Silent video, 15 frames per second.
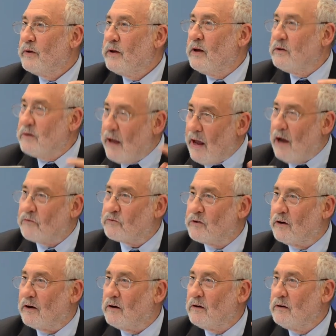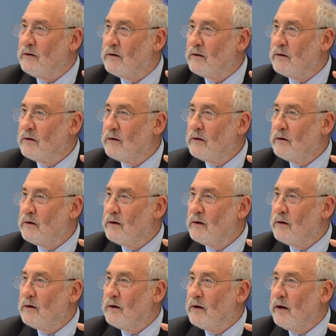In NAFTA,
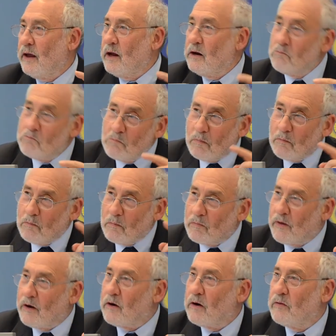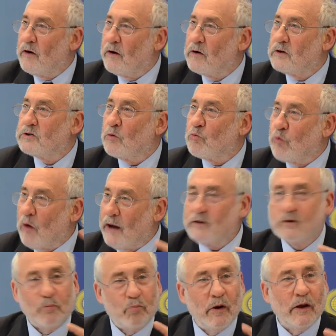and there is the right
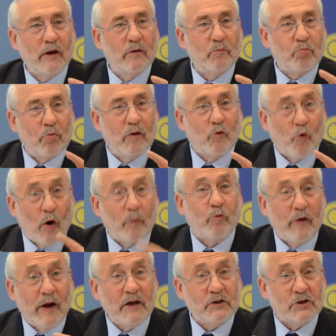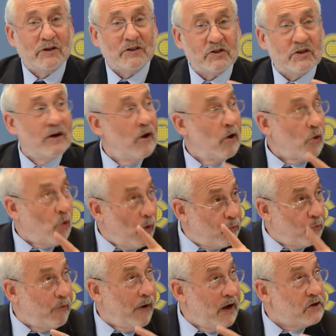to bring corporations.
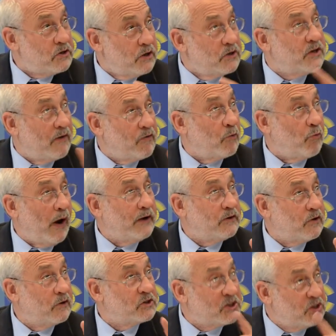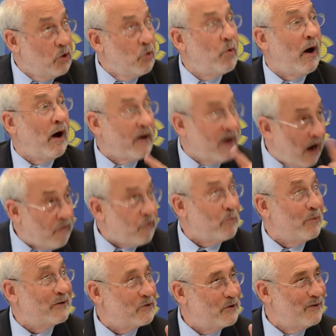Corporations have the right to sue a
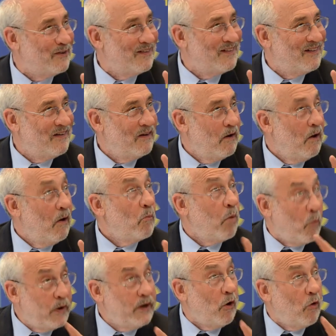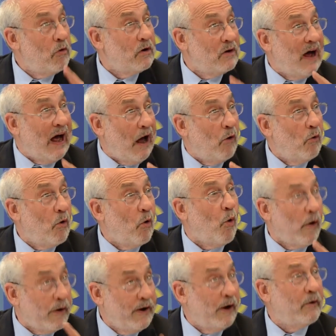government, but we don't allow
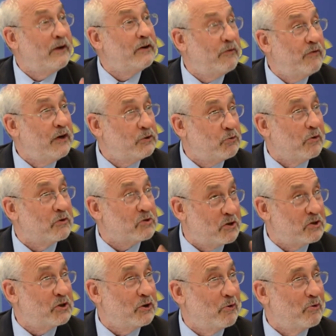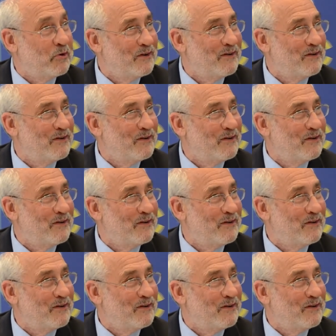ordinary individuals to sue.